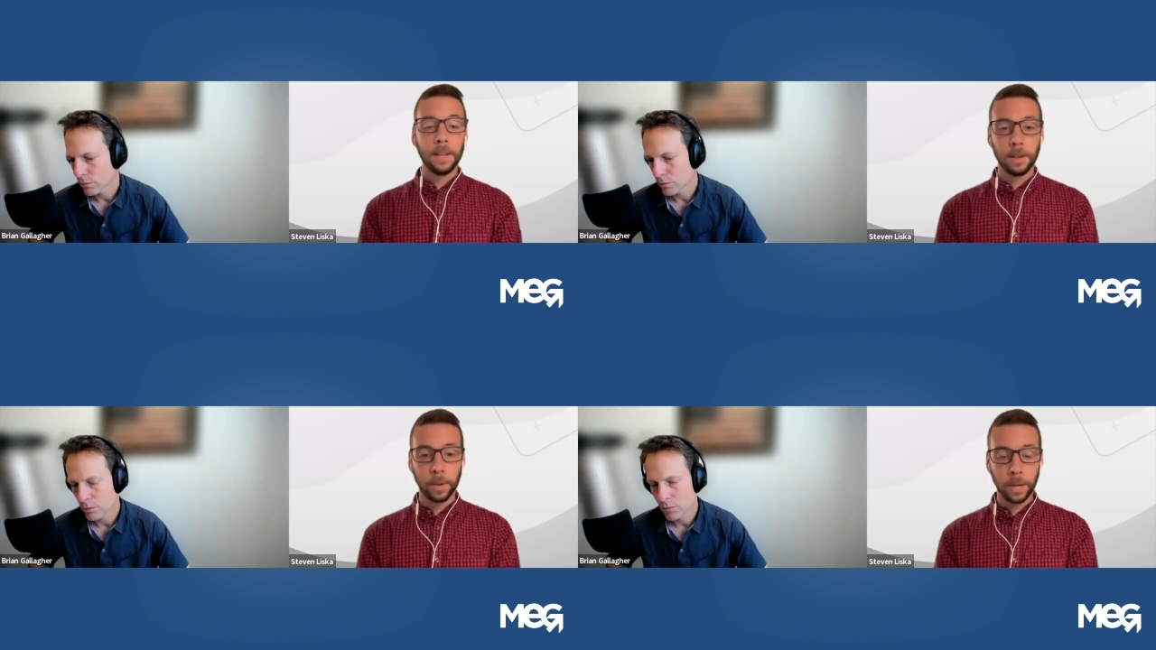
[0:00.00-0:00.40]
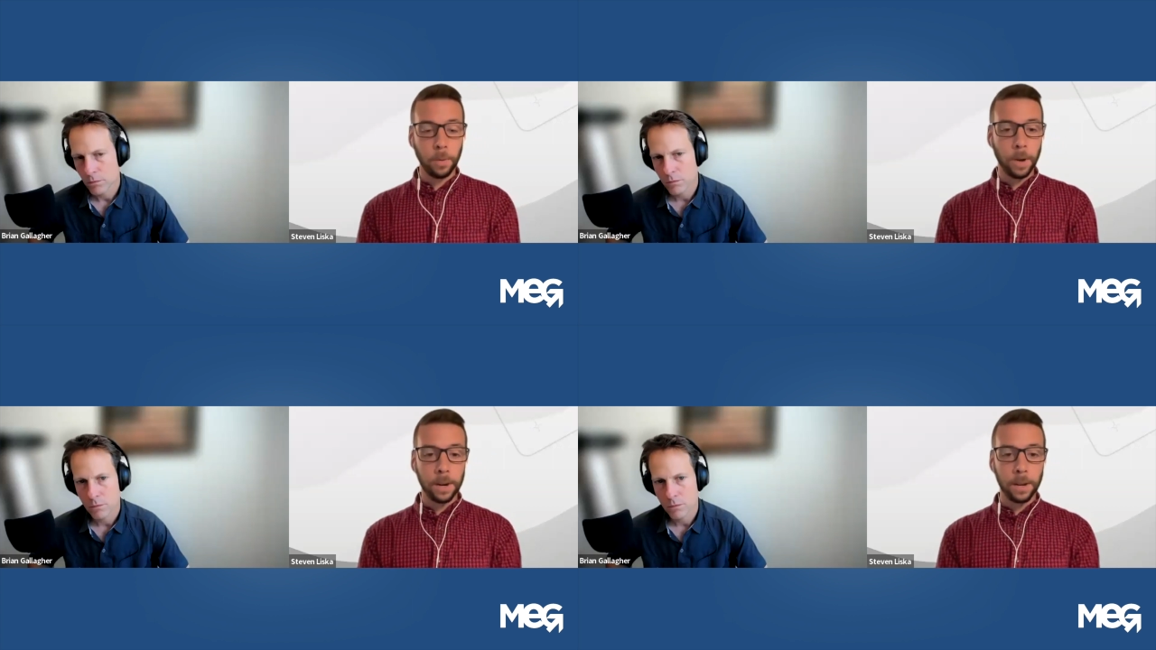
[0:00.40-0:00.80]
Speaker 1: Rick
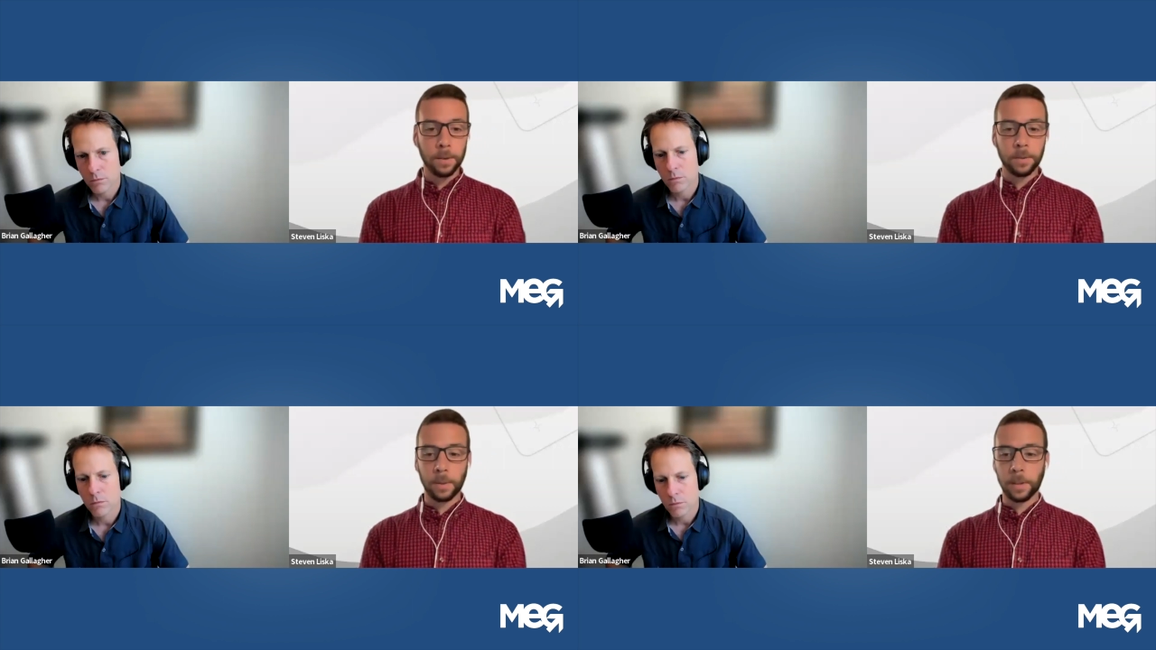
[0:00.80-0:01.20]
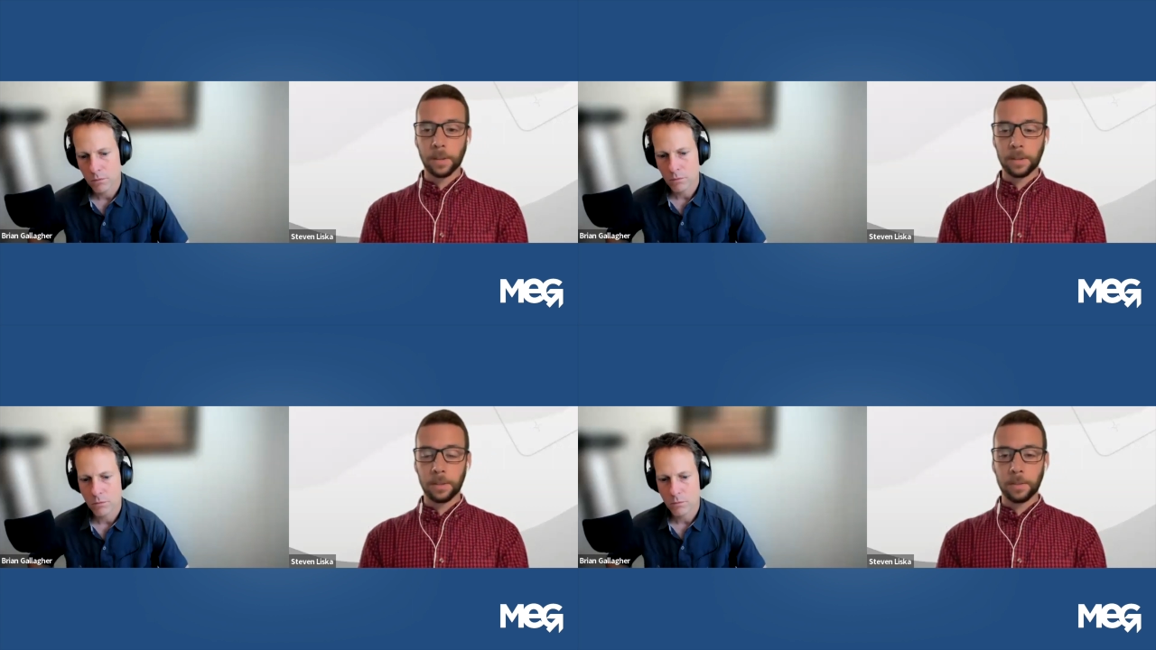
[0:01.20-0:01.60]
Owenda, who some of your
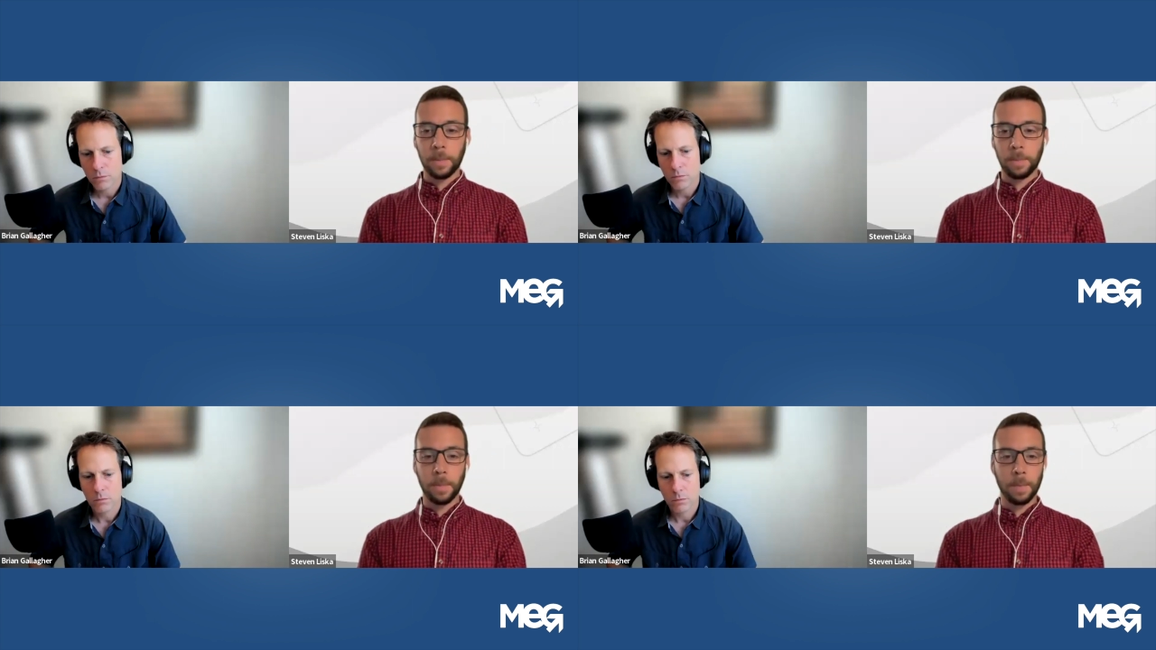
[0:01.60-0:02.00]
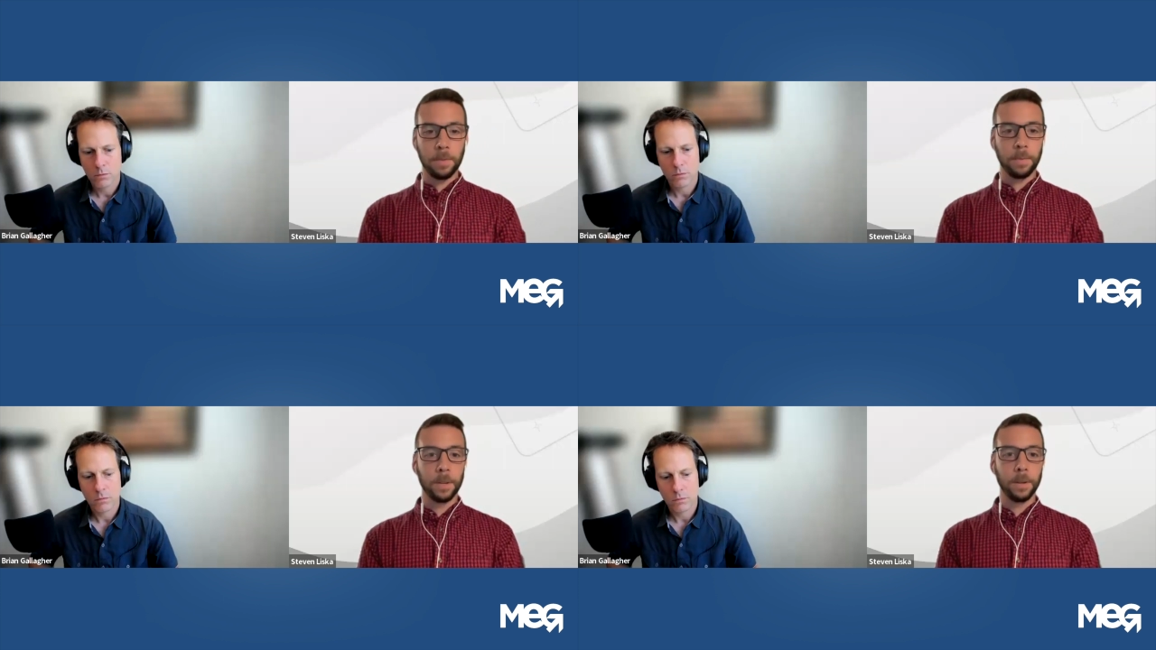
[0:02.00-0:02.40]
listeners might might be
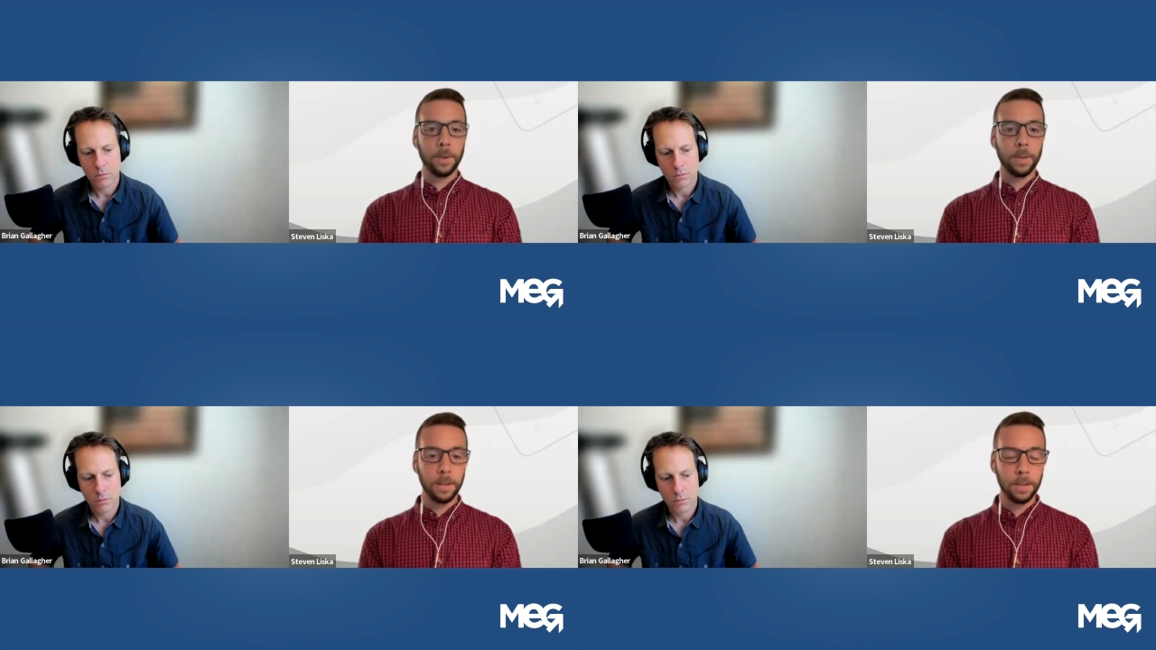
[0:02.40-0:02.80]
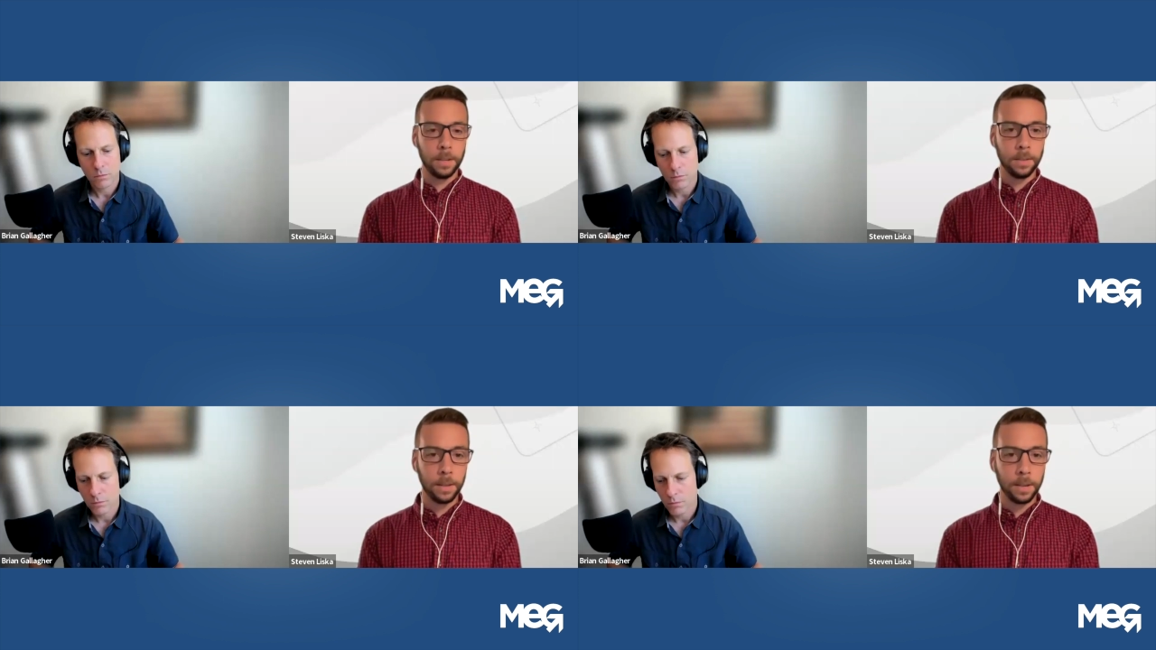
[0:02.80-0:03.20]
familiar with, he,
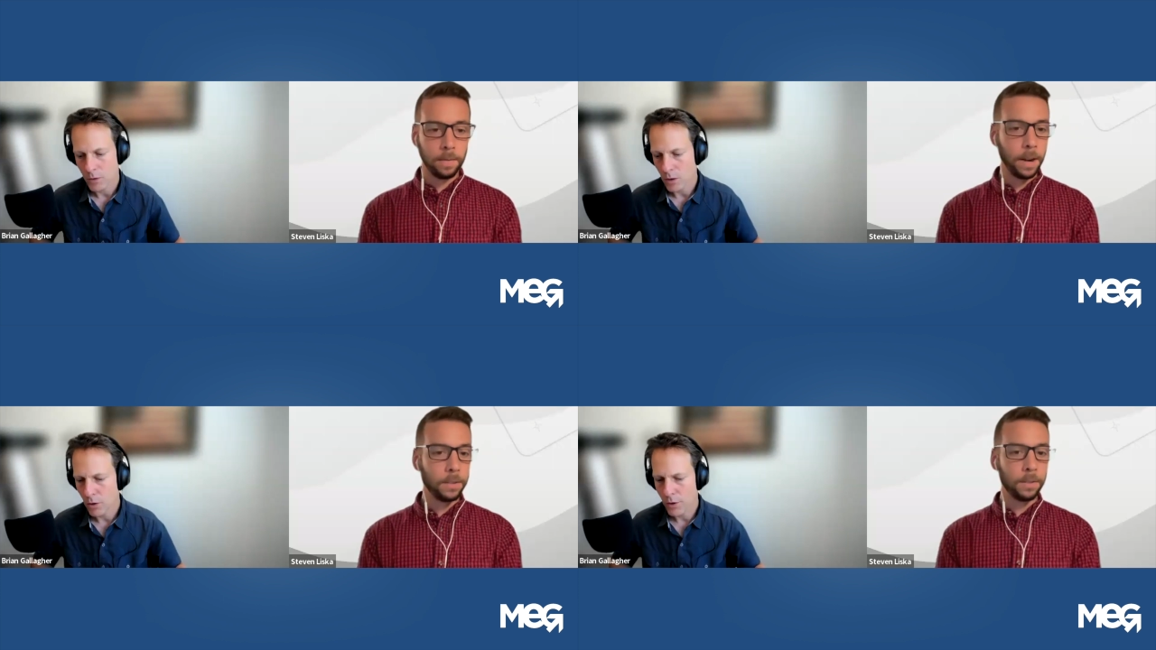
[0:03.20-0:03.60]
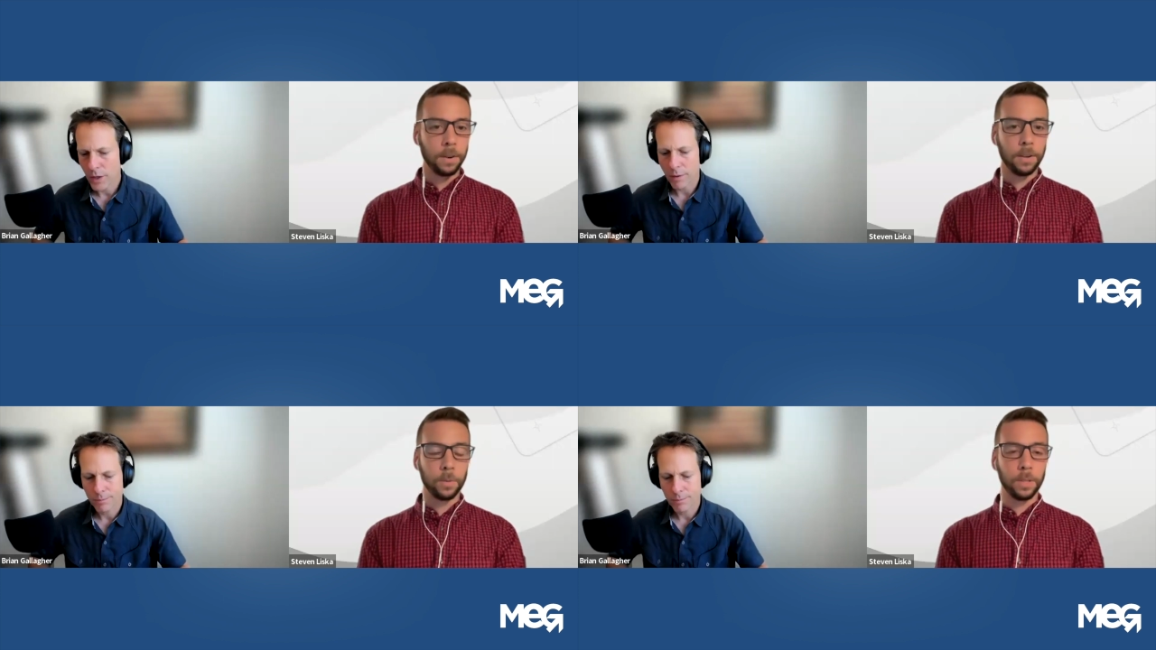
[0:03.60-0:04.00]
he's an advisor oh, who yeah.